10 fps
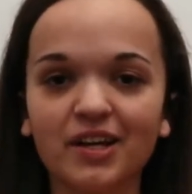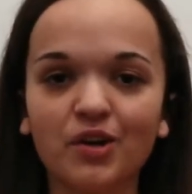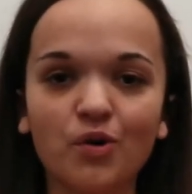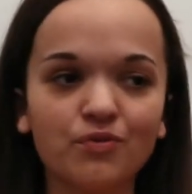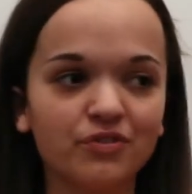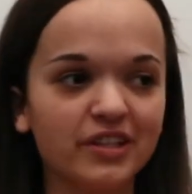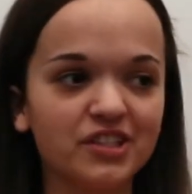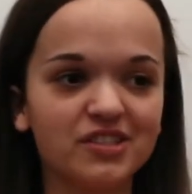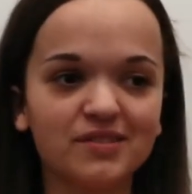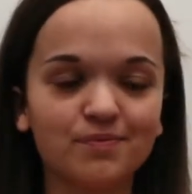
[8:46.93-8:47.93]
could hopefully
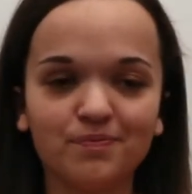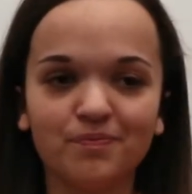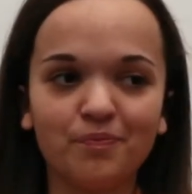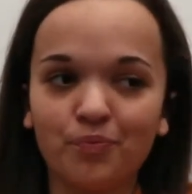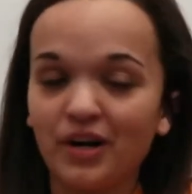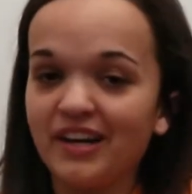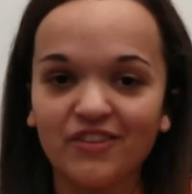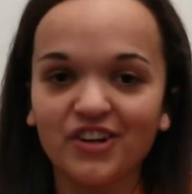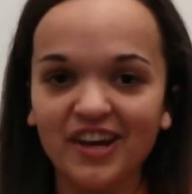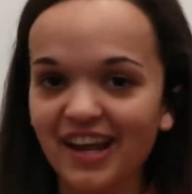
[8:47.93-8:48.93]
just
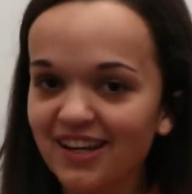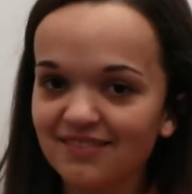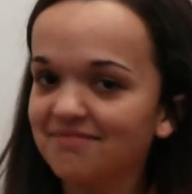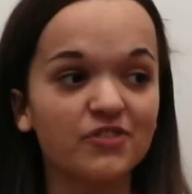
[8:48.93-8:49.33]
brighten their day.